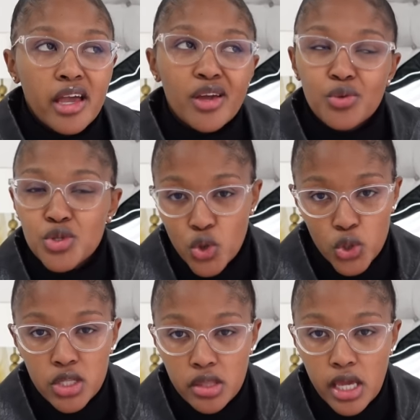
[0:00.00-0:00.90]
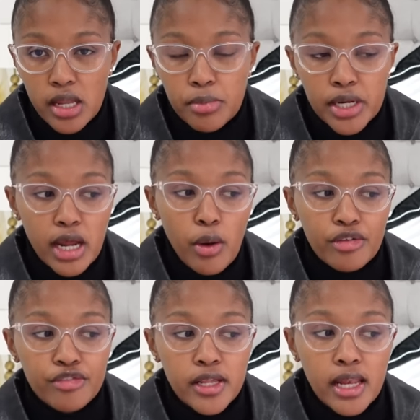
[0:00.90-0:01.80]
it was good then but now i
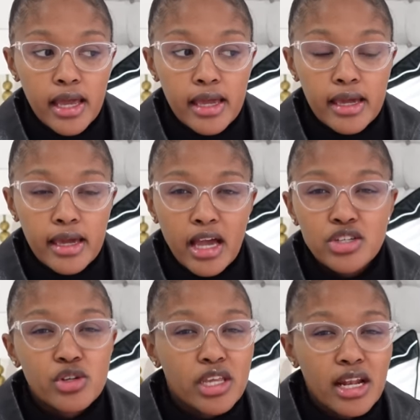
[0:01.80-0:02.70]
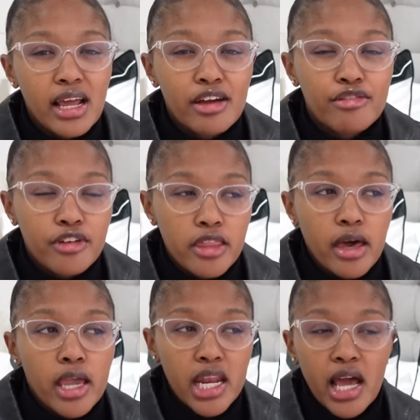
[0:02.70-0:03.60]
feel like i should get like a
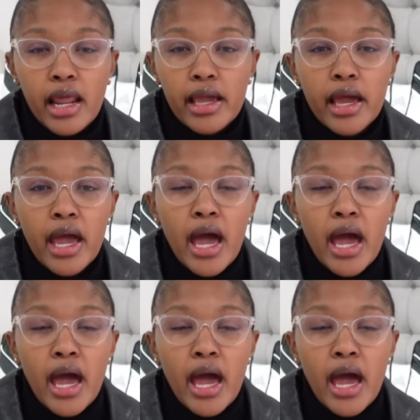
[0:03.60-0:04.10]
feather in i like